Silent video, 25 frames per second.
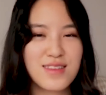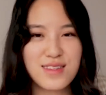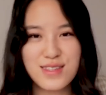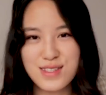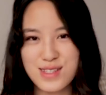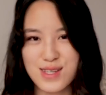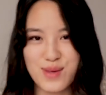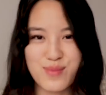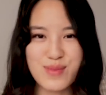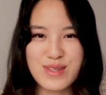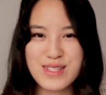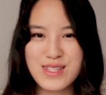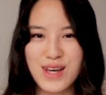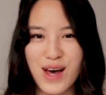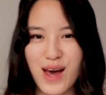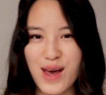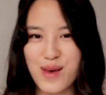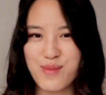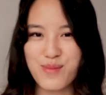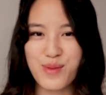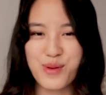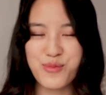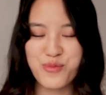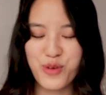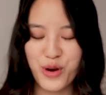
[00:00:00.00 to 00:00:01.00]
the
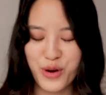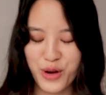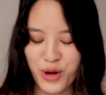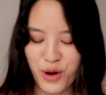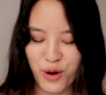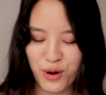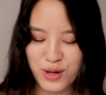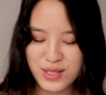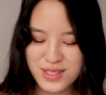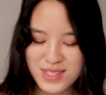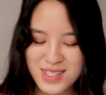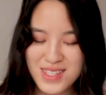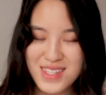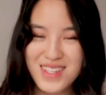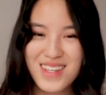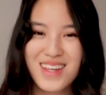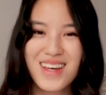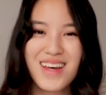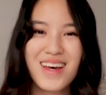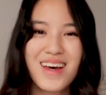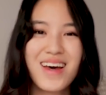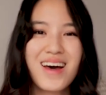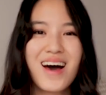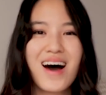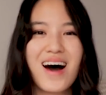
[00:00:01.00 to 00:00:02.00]
summertime and very hot.
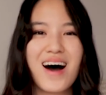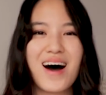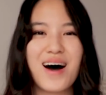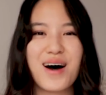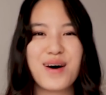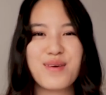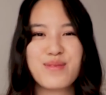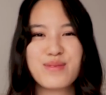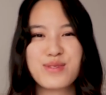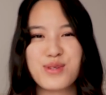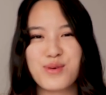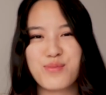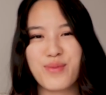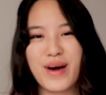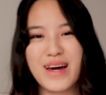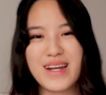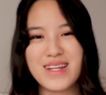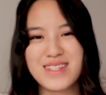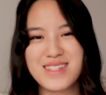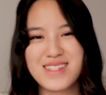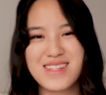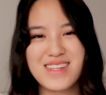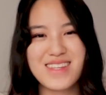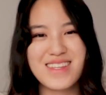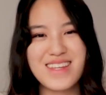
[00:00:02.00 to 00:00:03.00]
Um, so
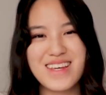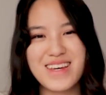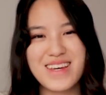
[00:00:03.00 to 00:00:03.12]
minus the